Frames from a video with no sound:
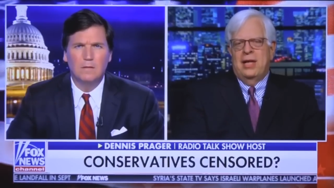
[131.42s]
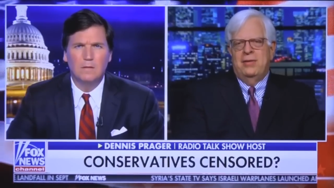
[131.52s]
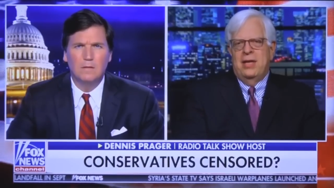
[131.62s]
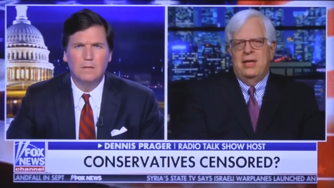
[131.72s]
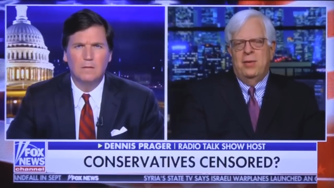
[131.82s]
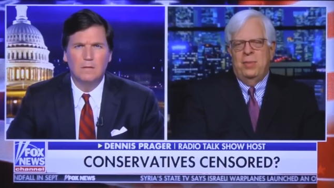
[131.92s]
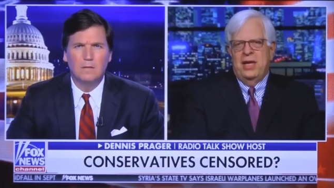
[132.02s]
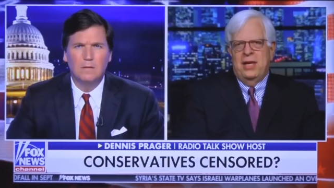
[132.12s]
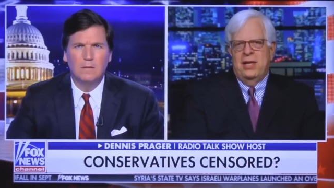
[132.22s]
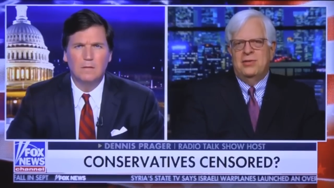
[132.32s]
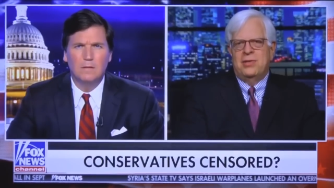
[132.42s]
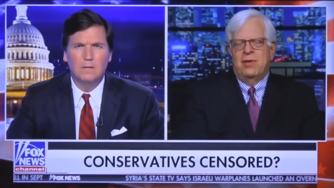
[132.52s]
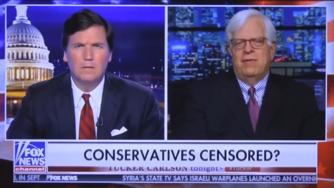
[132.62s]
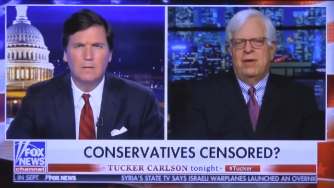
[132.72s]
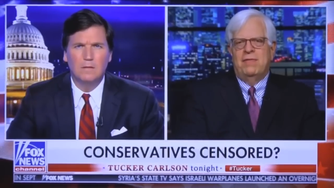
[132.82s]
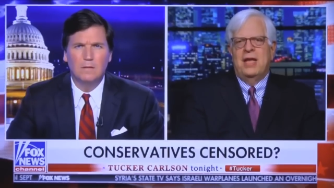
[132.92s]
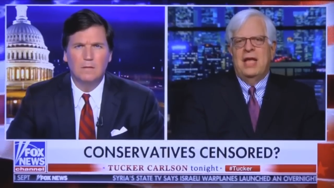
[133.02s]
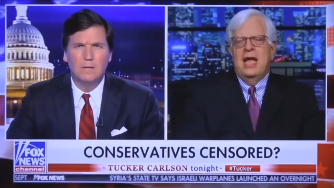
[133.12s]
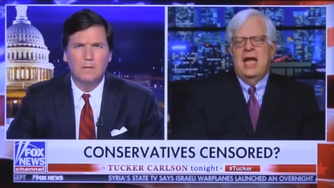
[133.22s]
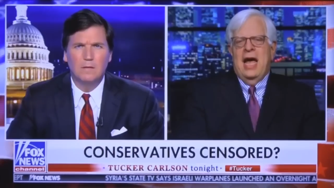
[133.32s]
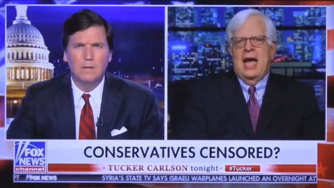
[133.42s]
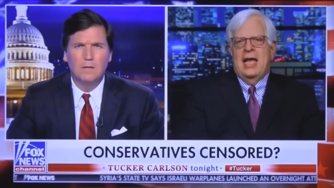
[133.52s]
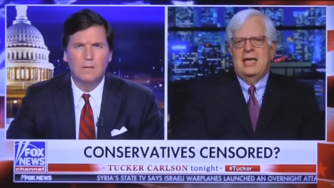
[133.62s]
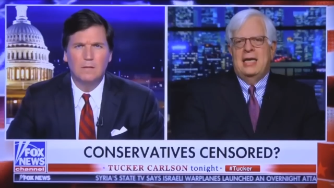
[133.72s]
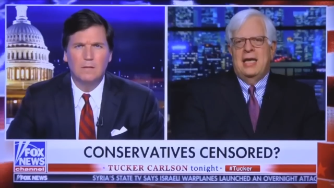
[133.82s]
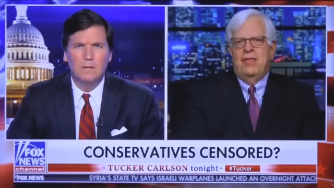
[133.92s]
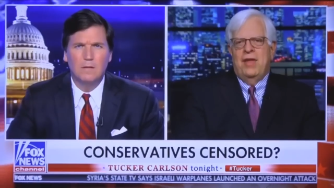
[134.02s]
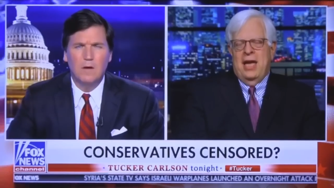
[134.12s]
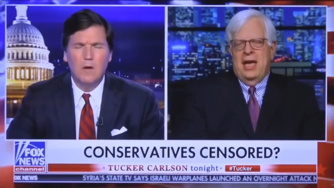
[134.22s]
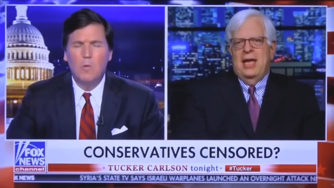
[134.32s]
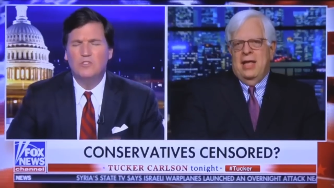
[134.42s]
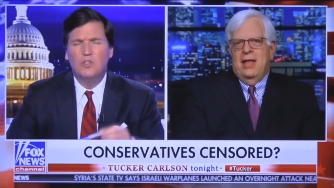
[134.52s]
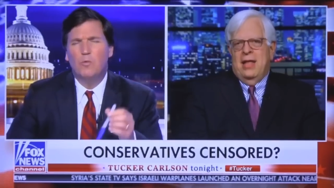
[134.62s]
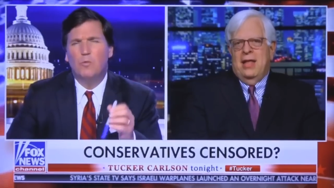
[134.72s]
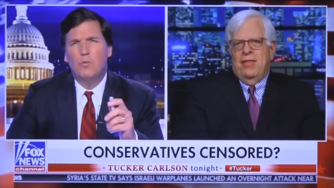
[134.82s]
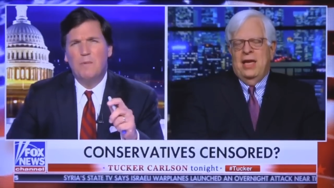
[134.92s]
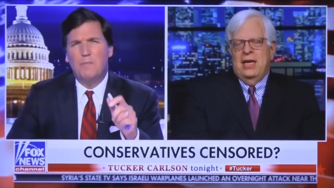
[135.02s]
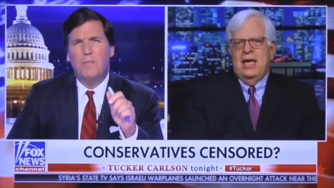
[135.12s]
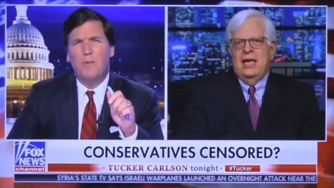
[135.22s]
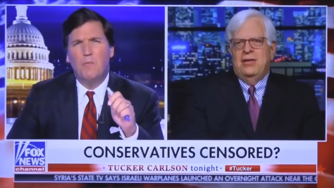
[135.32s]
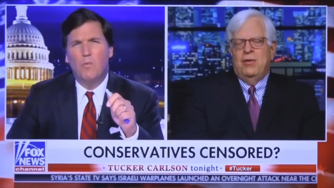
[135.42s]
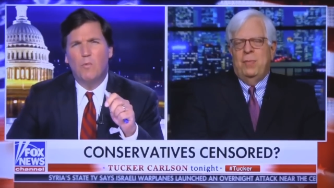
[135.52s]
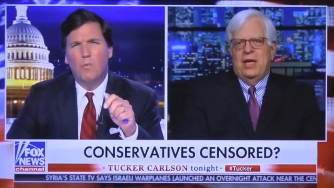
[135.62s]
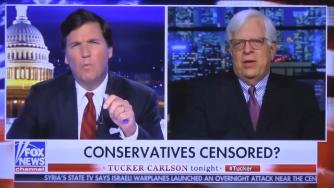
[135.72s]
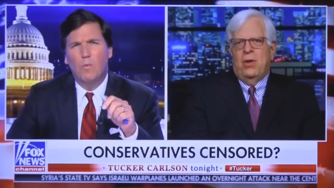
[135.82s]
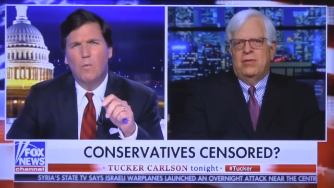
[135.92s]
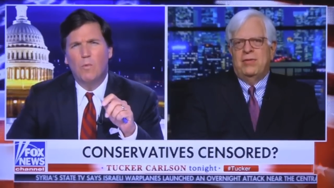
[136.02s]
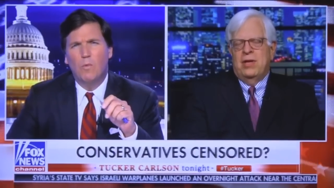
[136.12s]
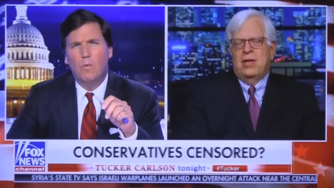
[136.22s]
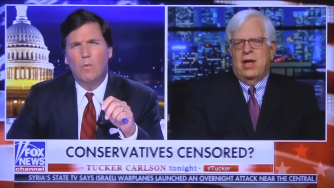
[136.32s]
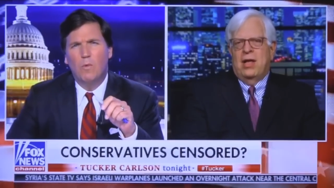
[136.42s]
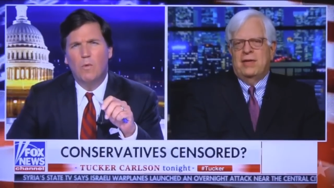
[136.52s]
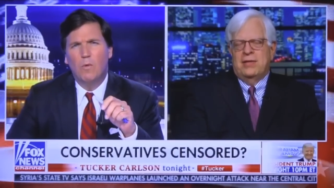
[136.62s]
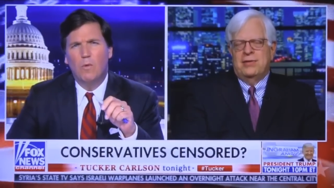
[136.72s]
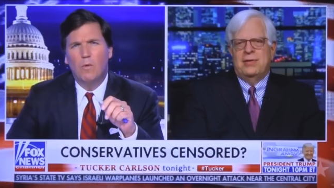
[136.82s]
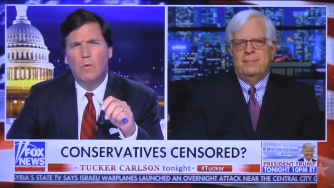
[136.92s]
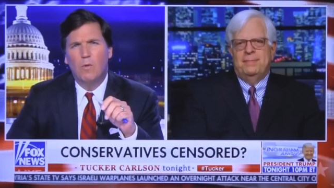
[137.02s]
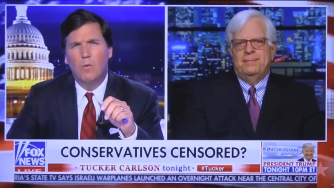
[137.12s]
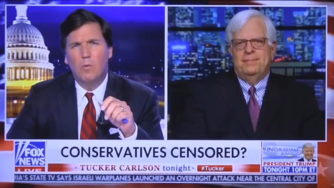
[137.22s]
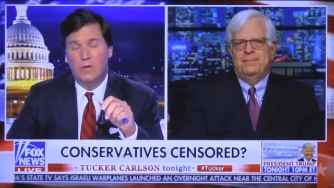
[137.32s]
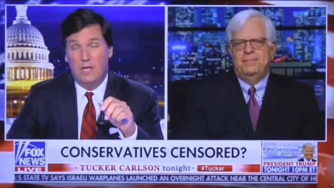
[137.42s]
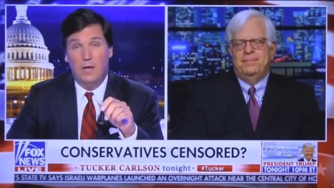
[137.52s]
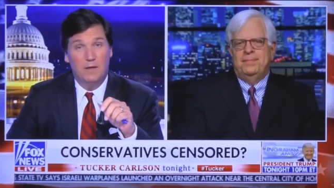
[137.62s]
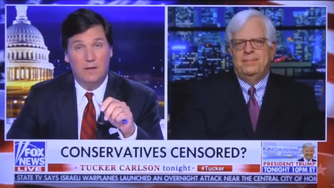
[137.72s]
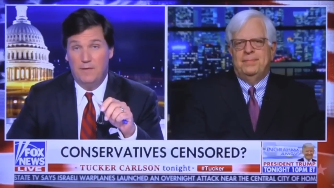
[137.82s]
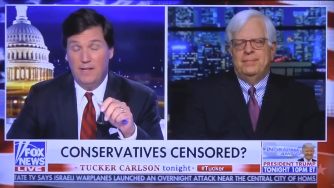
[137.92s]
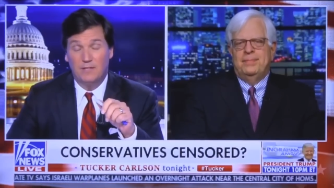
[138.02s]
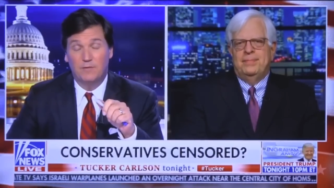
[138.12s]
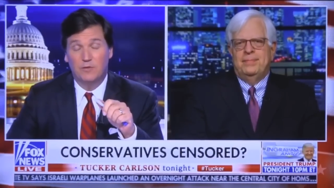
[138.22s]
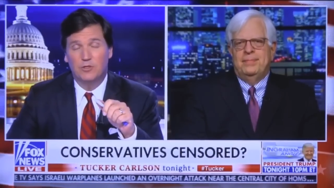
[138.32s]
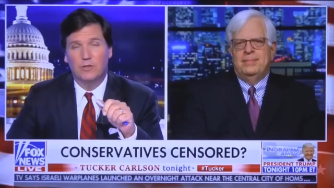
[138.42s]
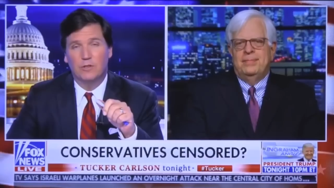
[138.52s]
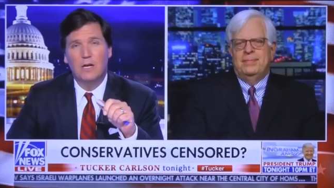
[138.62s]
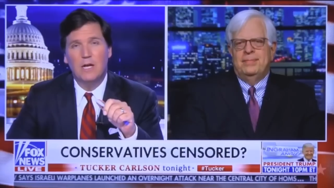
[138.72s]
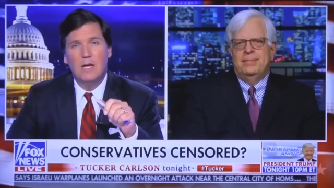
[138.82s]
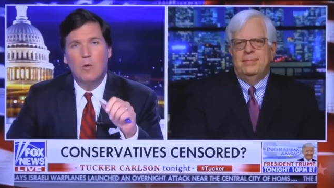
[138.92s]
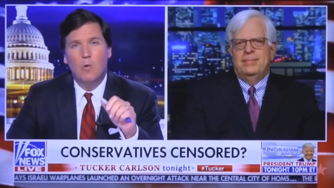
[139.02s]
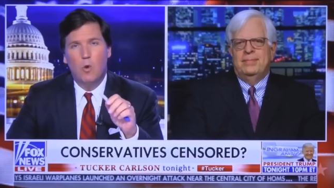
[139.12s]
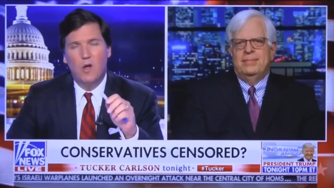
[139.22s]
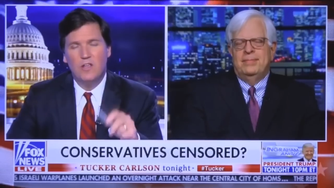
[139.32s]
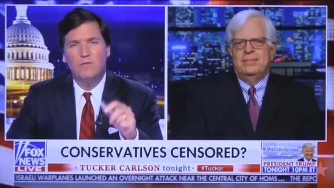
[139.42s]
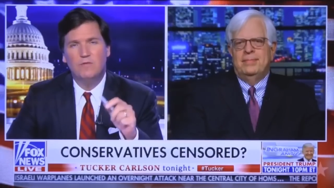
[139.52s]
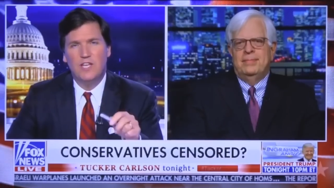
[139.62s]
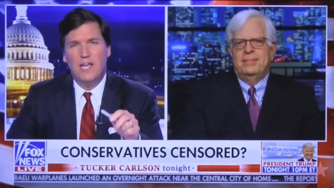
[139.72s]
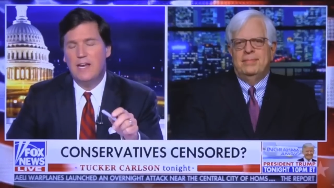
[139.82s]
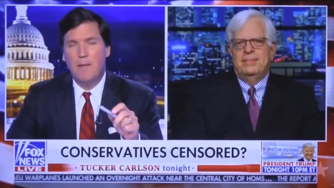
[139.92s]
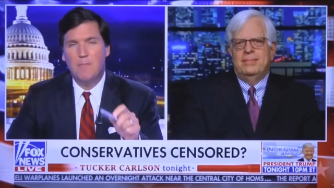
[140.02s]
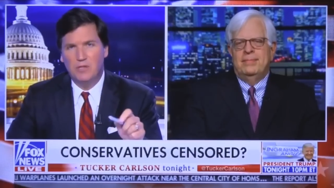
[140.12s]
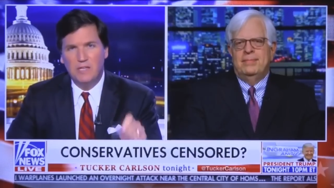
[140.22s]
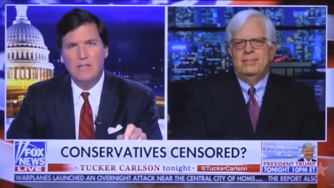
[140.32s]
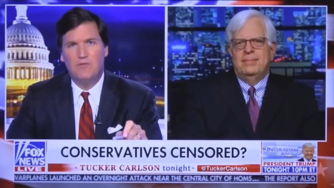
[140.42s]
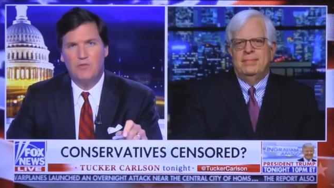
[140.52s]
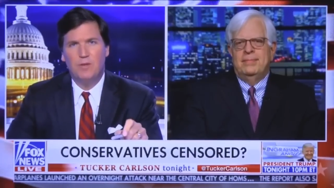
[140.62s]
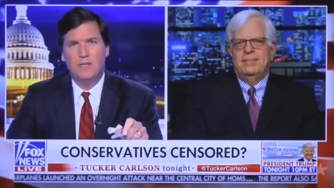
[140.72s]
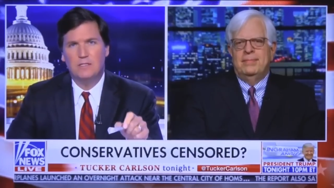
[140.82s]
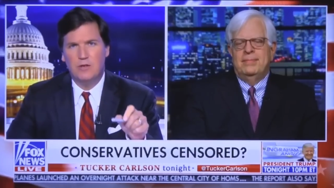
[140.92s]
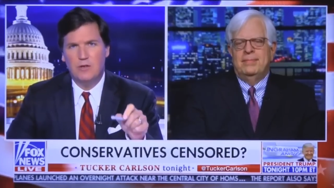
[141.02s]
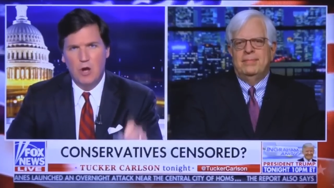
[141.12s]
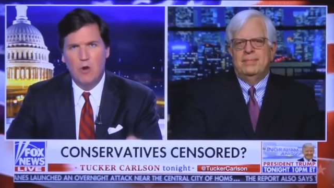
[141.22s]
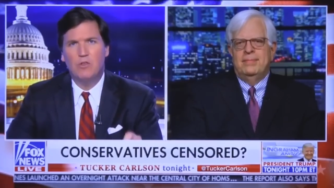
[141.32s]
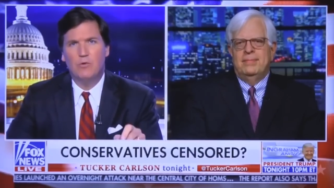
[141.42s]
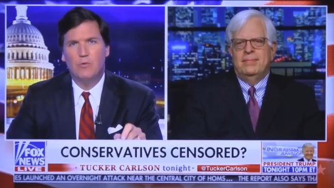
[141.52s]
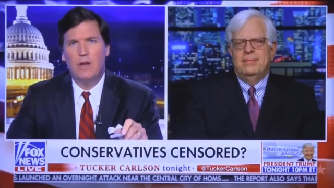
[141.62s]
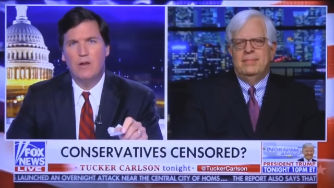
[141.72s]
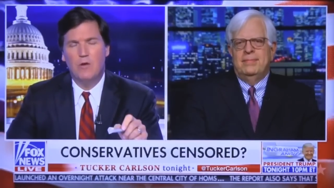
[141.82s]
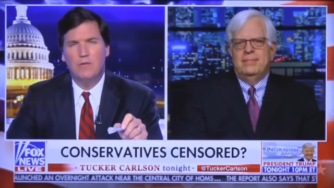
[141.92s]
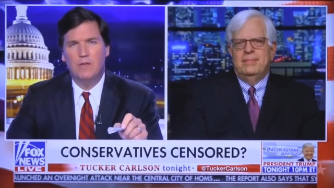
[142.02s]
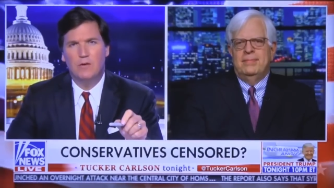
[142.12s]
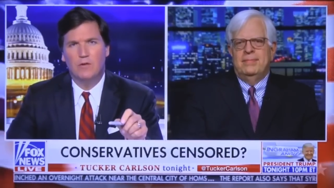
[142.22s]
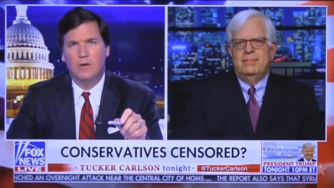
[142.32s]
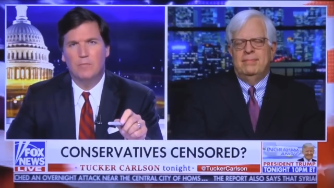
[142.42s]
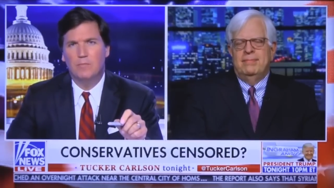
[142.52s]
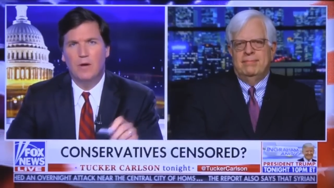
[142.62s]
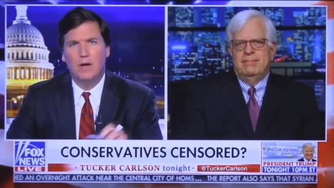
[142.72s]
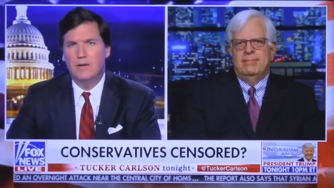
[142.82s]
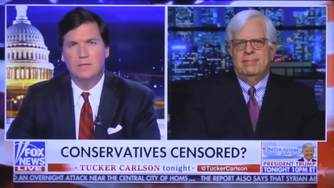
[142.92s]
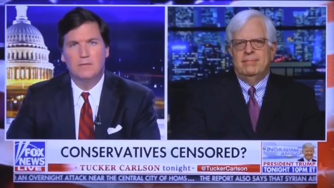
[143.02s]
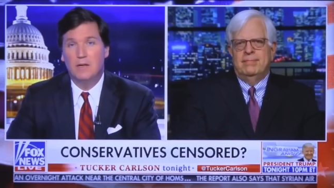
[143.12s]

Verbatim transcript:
Speaker 1: content and being conservative. And they, well, so uh, they need to be called uh, on this.
Speaker 2: Well, yeah, yeah, that's for sure. What you've said, and I believe you because I know you and I know that you're a, a,